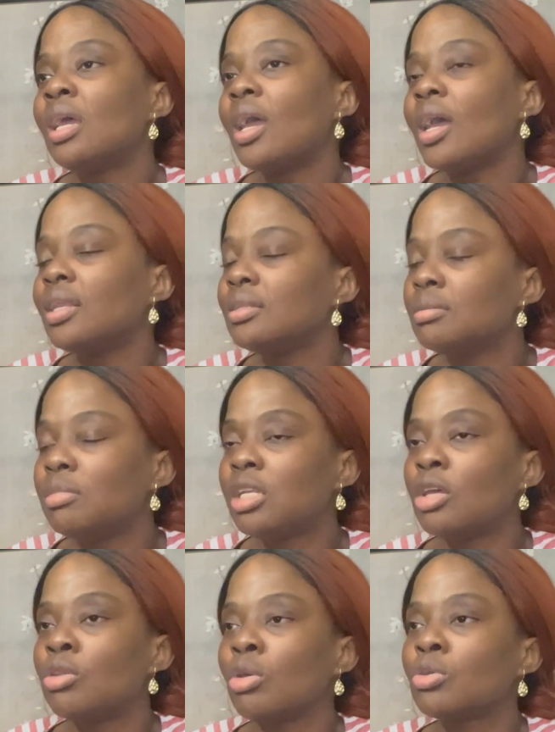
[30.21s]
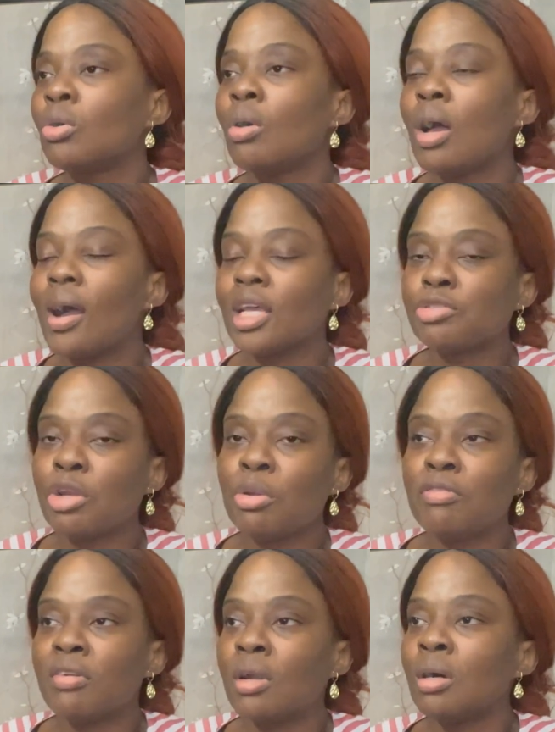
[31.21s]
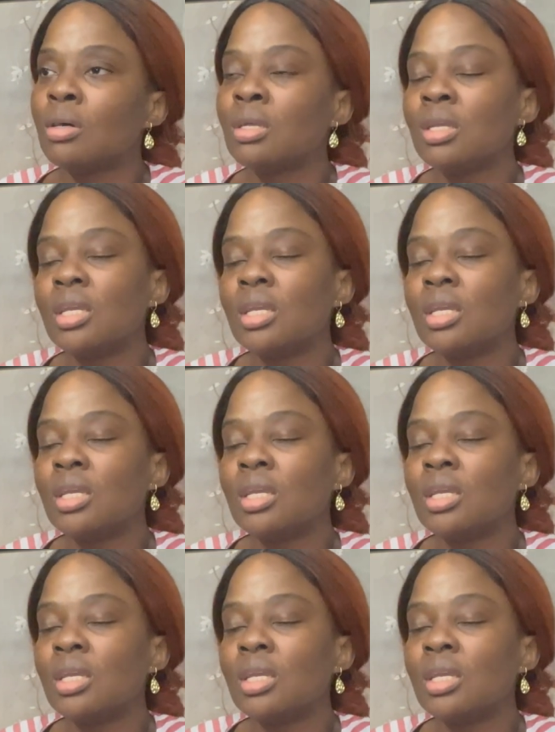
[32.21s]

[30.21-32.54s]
and meet a doctor, ask for a referral.